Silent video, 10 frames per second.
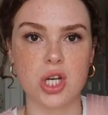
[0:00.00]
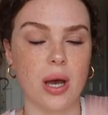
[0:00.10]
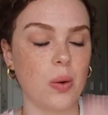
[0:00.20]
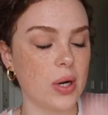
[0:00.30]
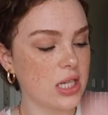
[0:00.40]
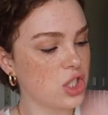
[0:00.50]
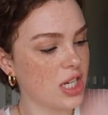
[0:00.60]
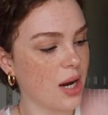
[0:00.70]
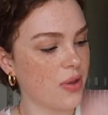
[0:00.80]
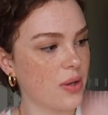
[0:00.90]
So I wanted to
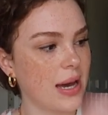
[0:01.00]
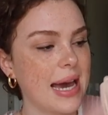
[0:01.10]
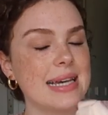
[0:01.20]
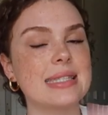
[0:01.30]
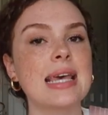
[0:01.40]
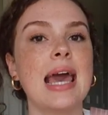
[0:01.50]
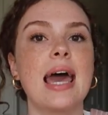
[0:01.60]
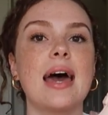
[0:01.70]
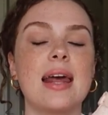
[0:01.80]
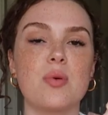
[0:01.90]
share it with you guys,
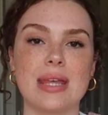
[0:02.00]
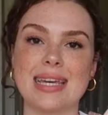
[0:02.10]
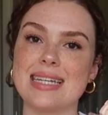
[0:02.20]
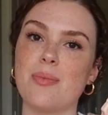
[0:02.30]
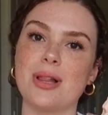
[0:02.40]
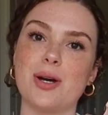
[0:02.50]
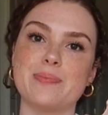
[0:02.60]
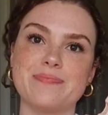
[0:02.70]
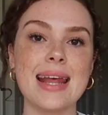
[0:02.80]
and I will link it down below.